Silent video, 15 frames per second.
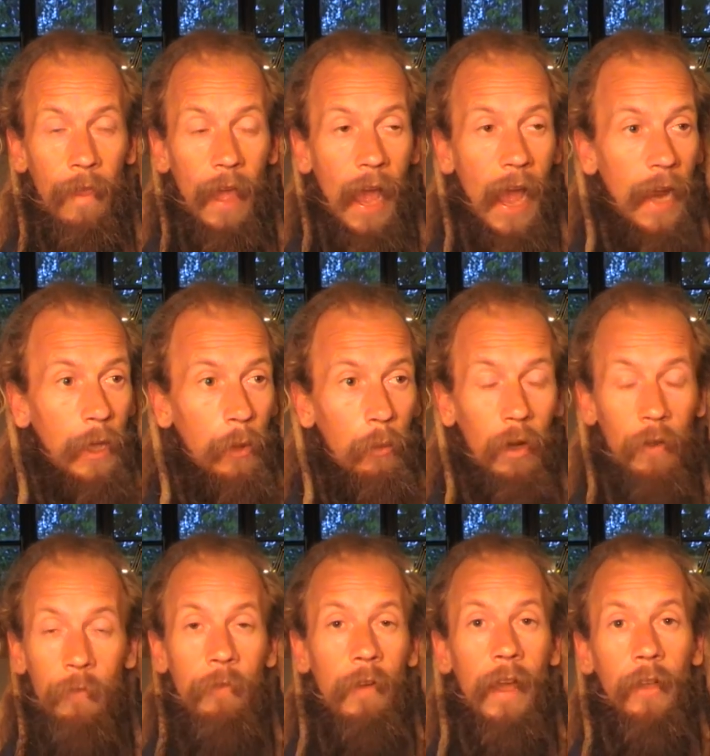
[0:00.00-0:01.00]
and it will
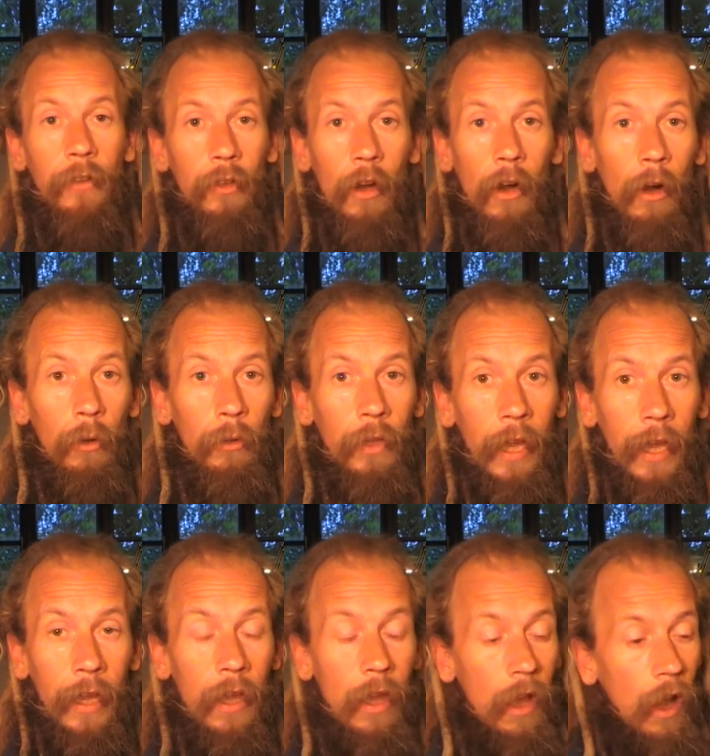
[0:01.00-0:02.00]
affect your whole
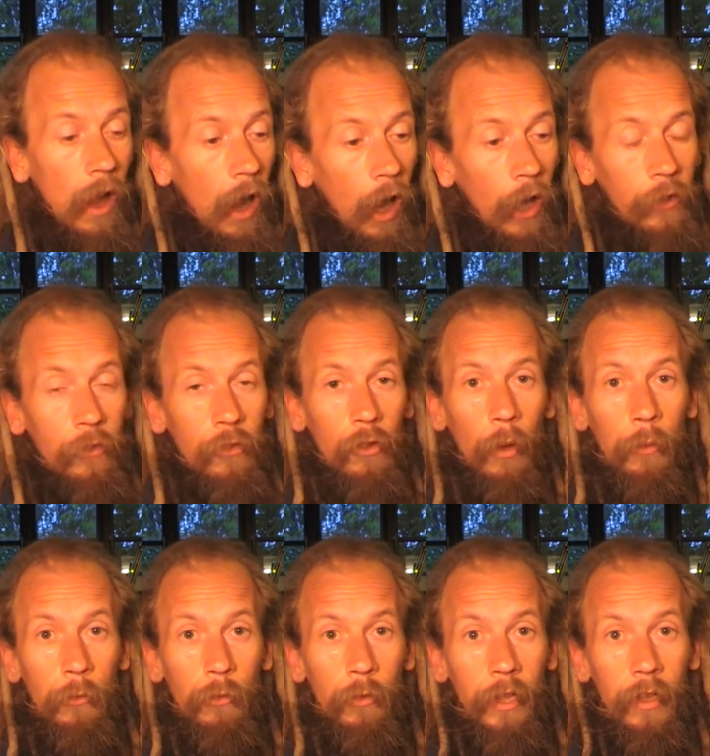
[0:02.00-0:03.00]
day. I
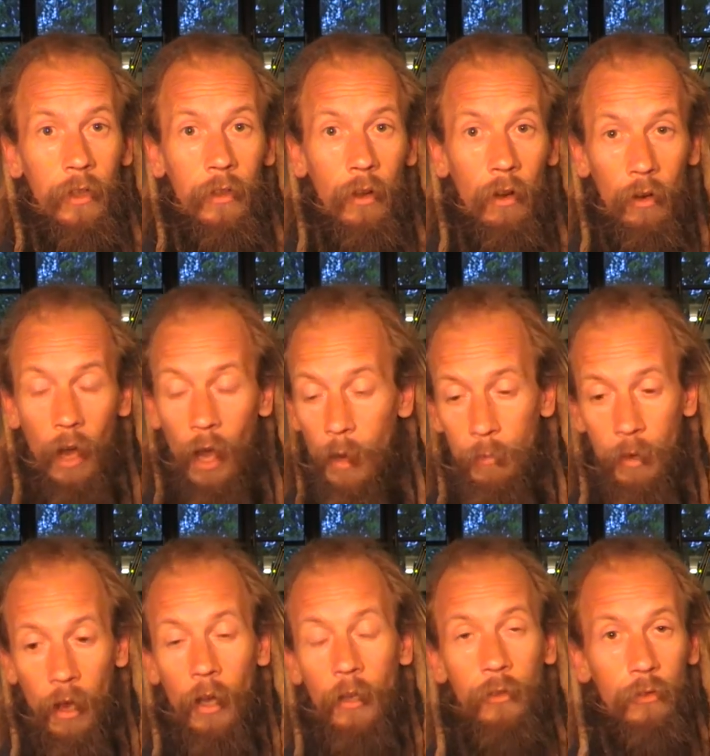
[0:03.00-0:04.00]
stopped reading, I mean,
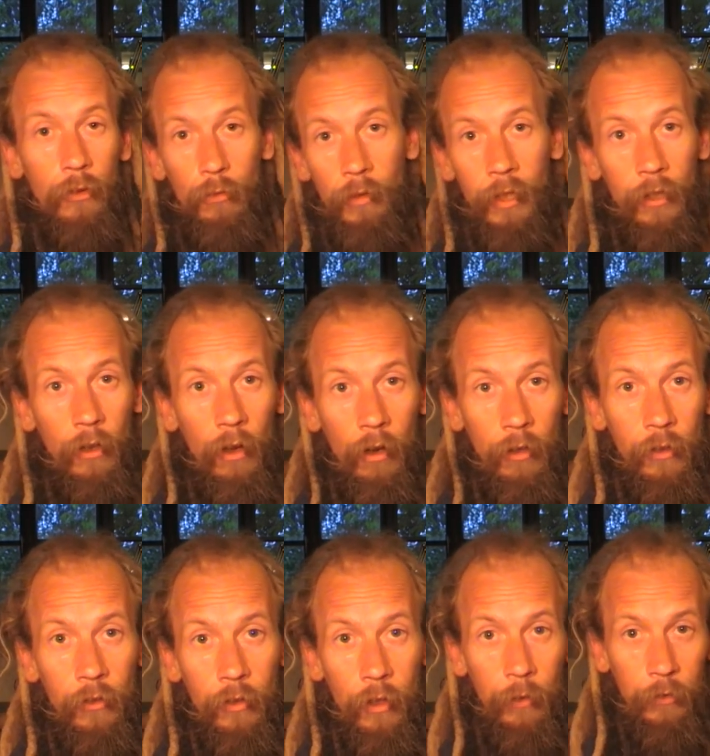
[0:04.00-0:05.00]
I used to read the
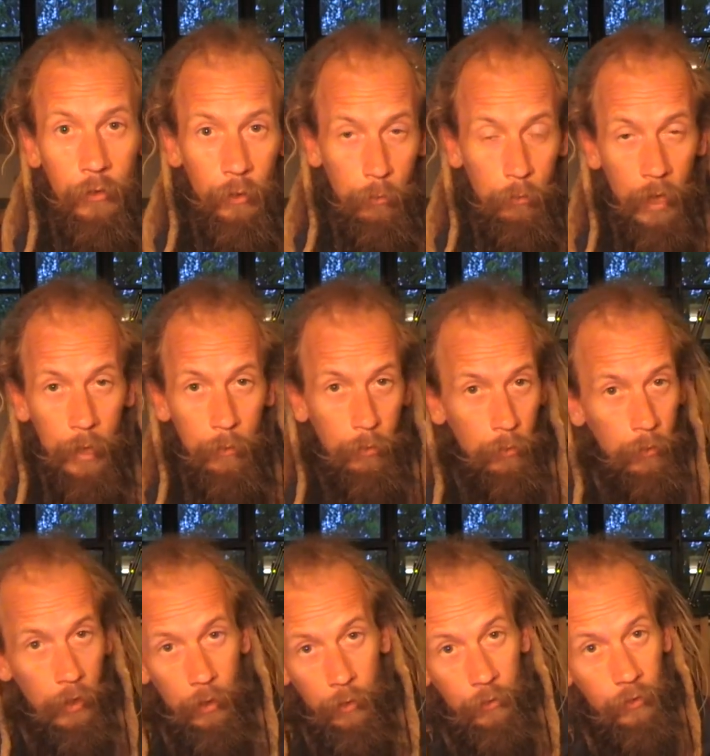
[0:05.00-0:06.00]
horoscopes in the paper
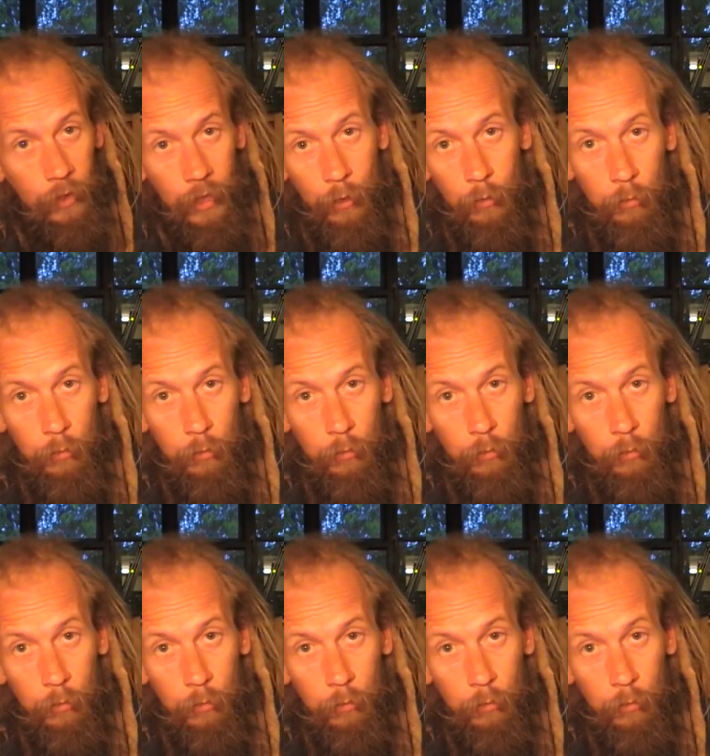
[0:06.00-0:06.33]
when I was a little